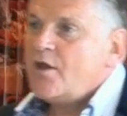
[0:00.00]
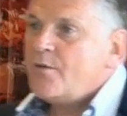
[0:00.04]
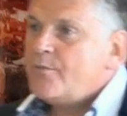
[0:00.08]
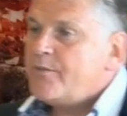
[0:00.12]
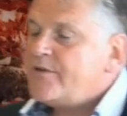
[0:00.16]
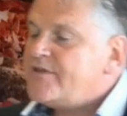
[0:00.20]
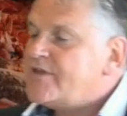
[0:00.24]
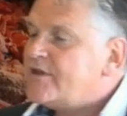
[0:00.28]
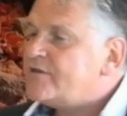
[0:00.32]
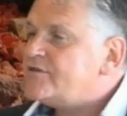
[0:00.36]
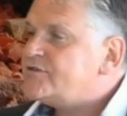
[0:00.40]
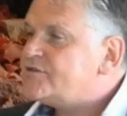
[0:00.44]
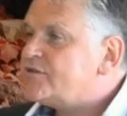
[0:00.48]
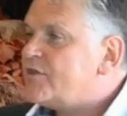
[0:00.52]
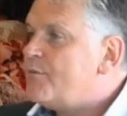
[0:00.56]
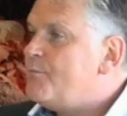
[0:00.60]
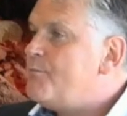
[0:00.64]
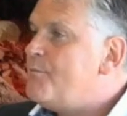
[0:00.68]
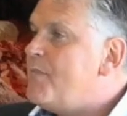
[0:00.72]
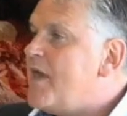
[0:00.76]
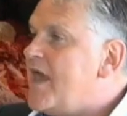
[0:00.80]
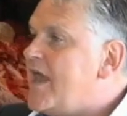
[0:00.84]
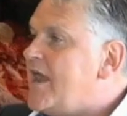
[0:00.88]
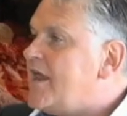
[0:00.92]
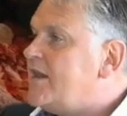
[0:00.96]
but there is the
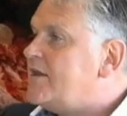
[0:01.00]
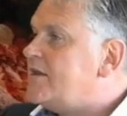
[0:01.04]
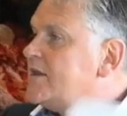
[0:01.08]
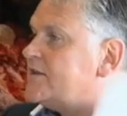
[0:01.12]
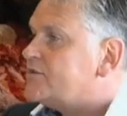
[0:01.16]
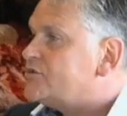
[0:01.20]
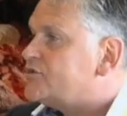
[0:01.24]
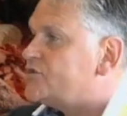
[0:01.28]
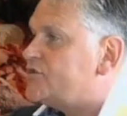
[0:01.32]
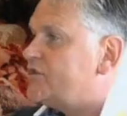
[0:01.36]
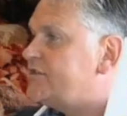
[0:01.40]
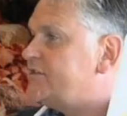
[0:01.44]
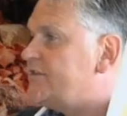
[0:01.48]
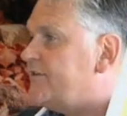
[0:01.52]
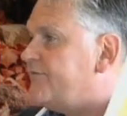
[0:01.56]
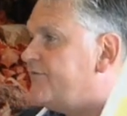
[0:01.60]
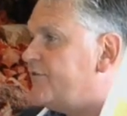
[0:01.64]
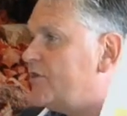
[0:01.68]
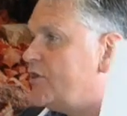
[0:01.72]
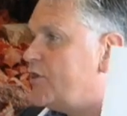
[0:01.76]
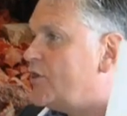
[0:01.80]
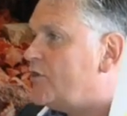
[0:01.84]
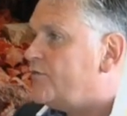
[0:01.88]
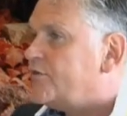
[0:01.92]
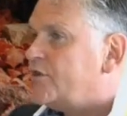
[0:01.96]
main
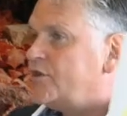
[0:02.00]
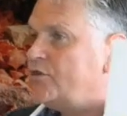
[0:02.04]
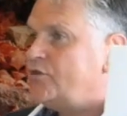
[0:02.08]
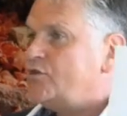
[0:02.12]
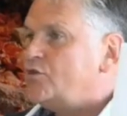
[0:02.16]
certificate that